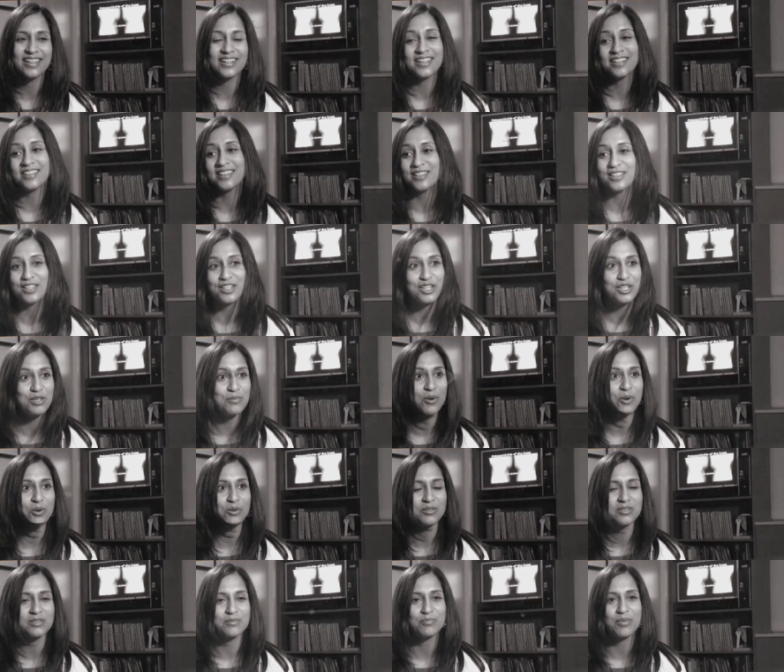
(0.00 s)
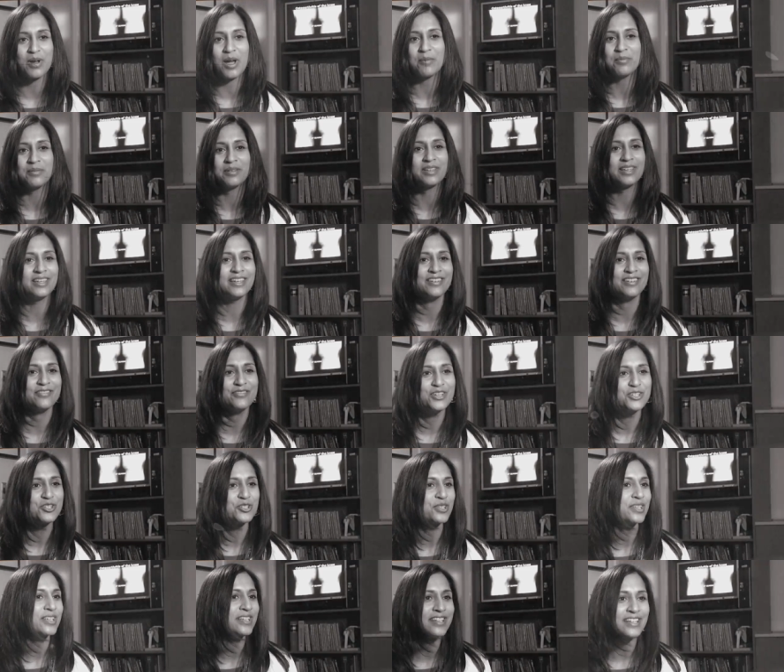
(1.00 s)
And I think the knee bone's probably
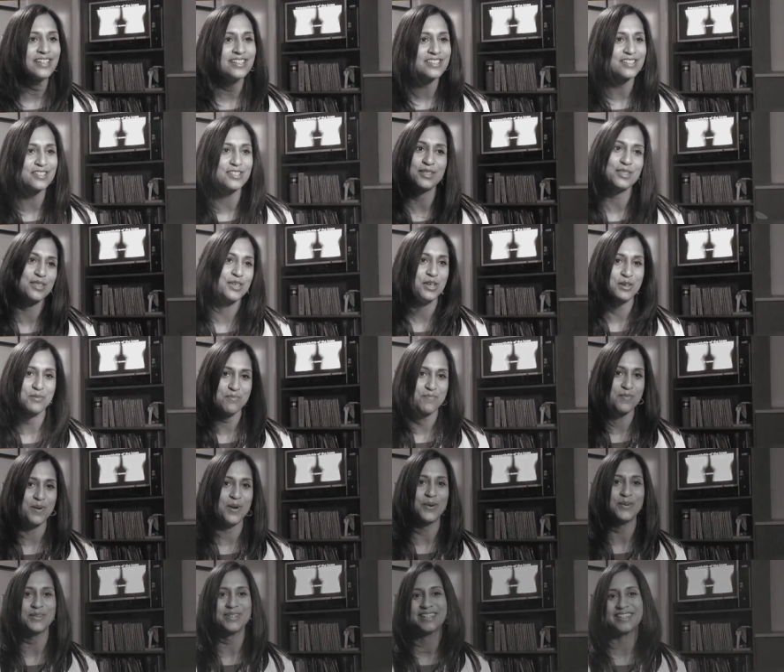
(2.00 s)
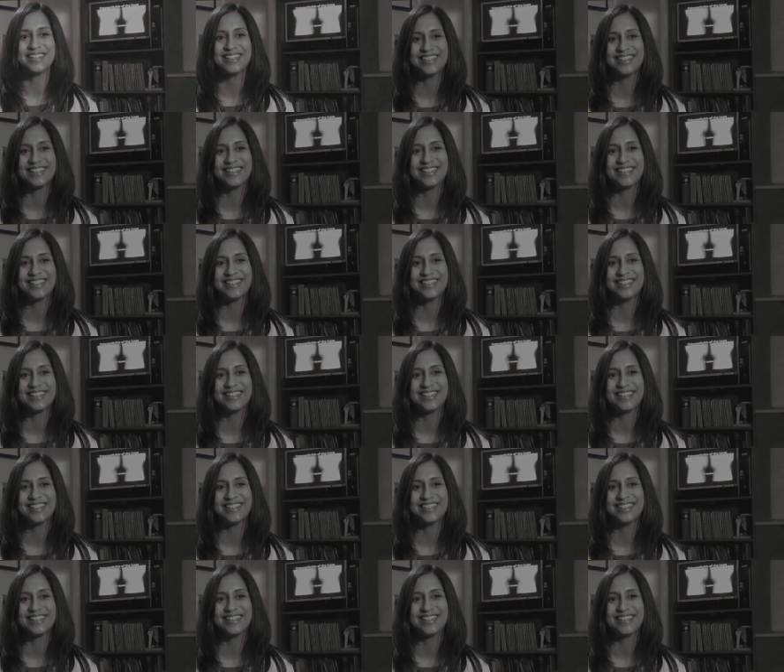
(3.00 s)
eventually connected to the hip bone.